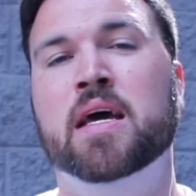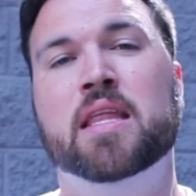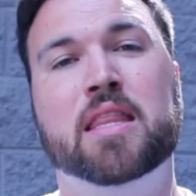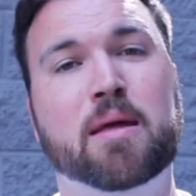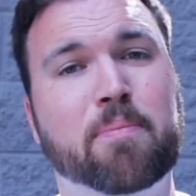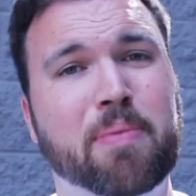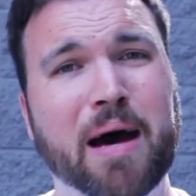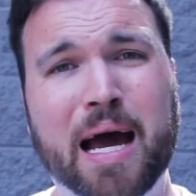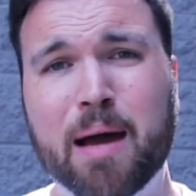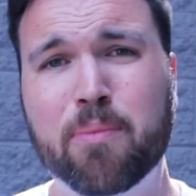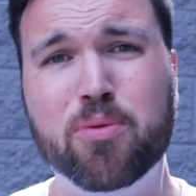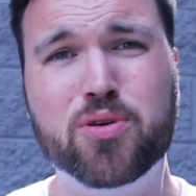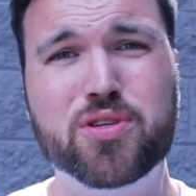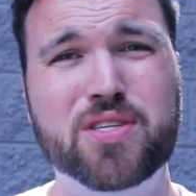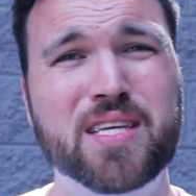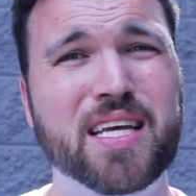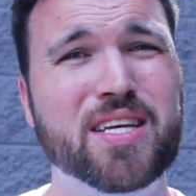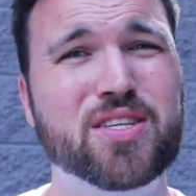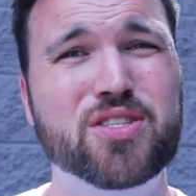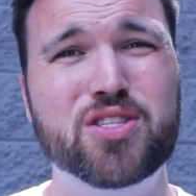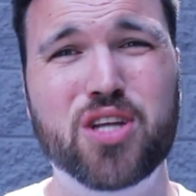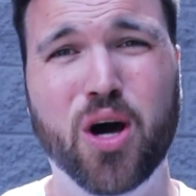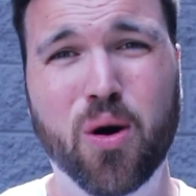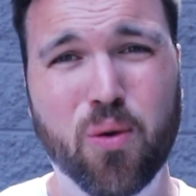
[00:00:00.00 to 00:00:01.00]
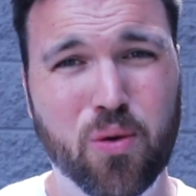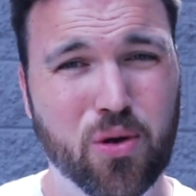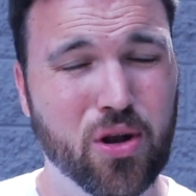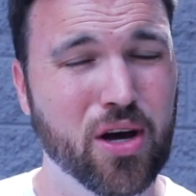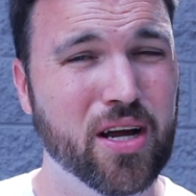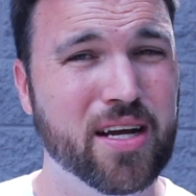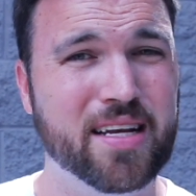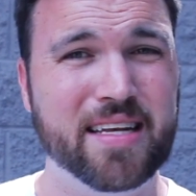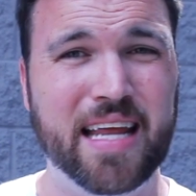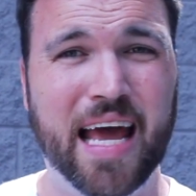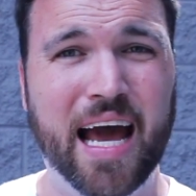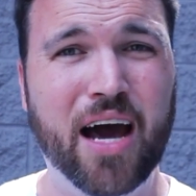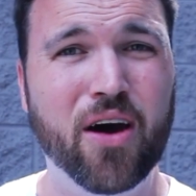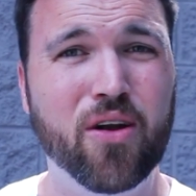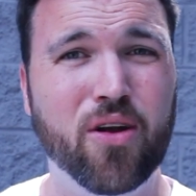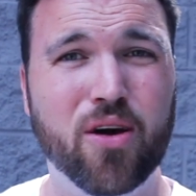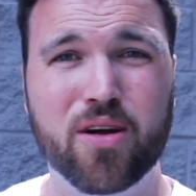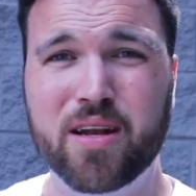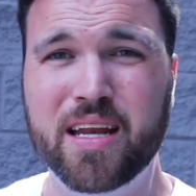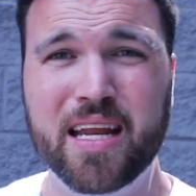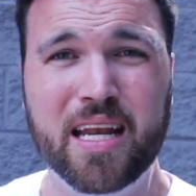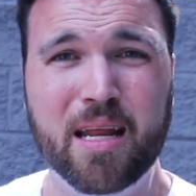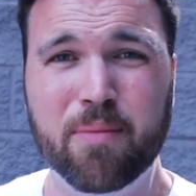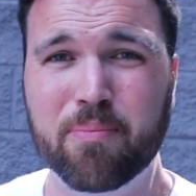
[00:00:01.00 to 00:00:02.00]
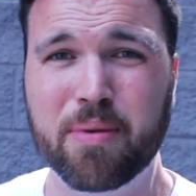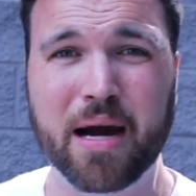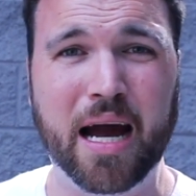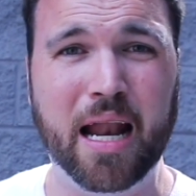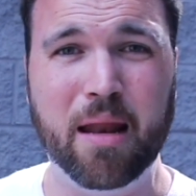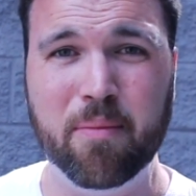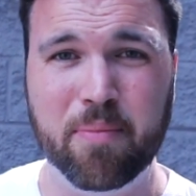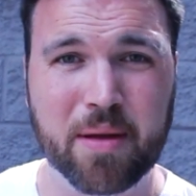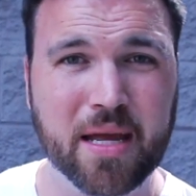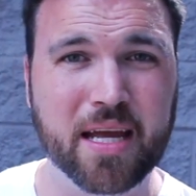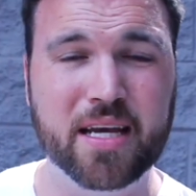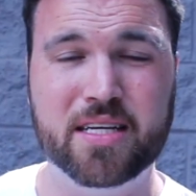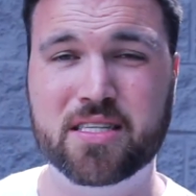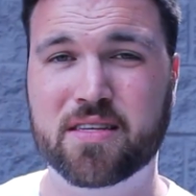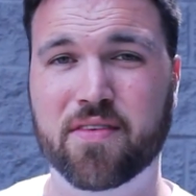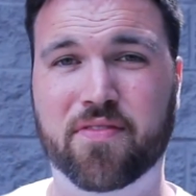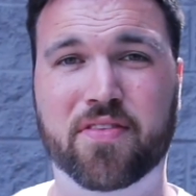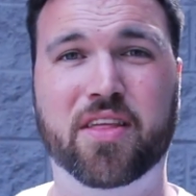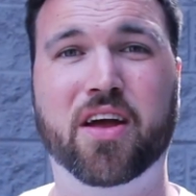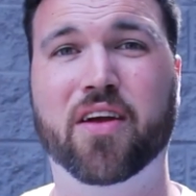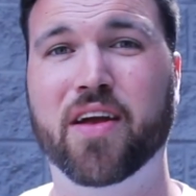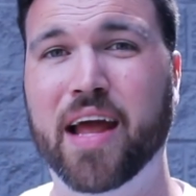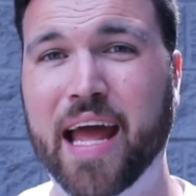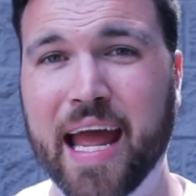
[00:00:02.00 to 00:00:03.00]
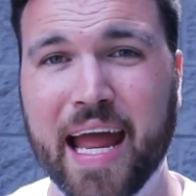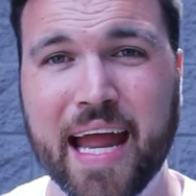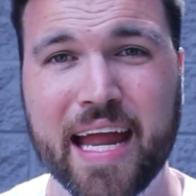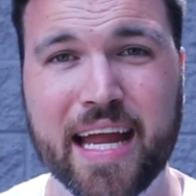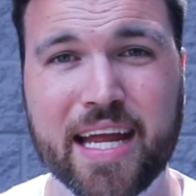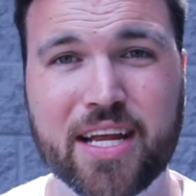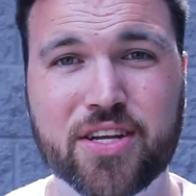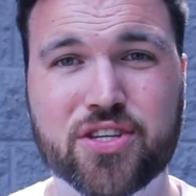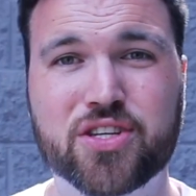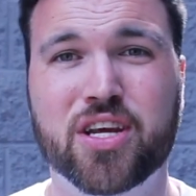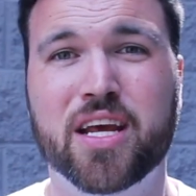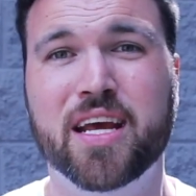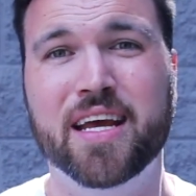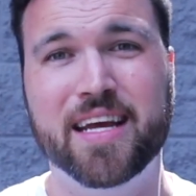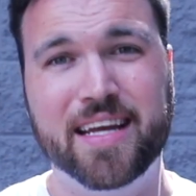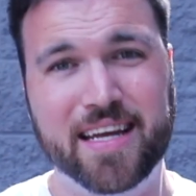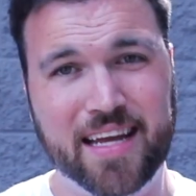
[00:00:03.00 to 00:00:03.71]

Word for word: The Bible says don't look down on anybody because of their age.